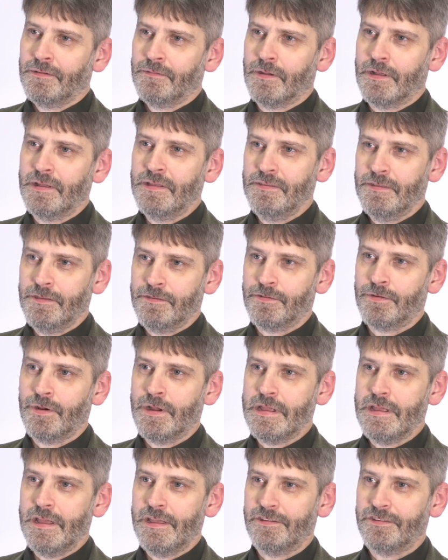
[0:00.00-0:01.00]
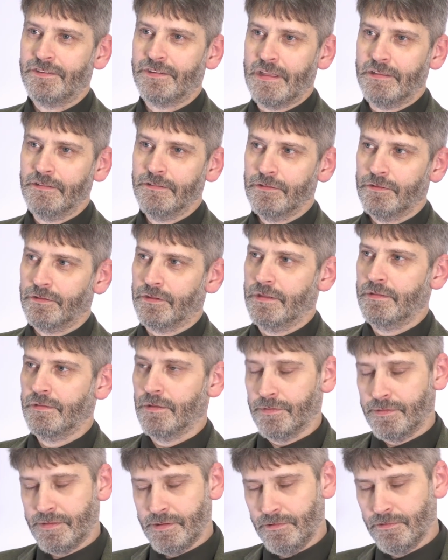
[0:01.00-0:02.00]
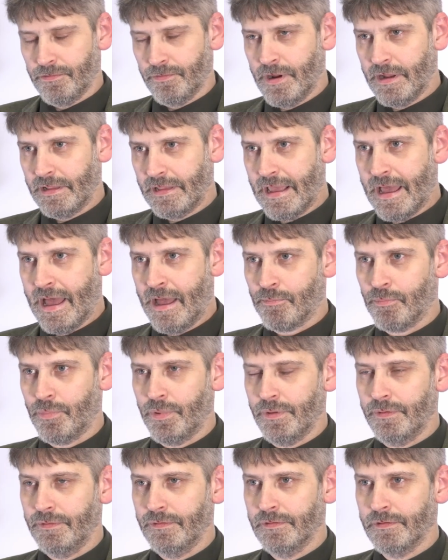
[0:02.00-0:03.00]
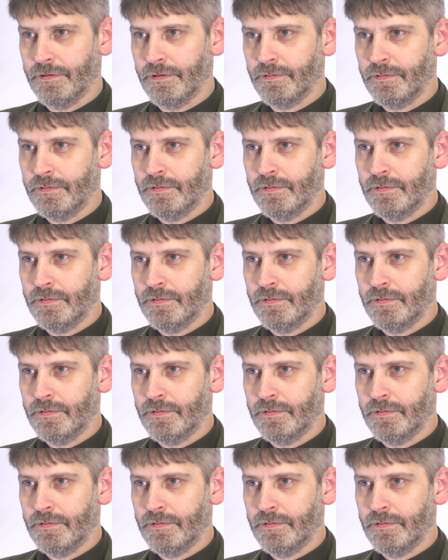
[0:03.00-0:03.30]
Well, in the 3 years since, and nothing's really happened,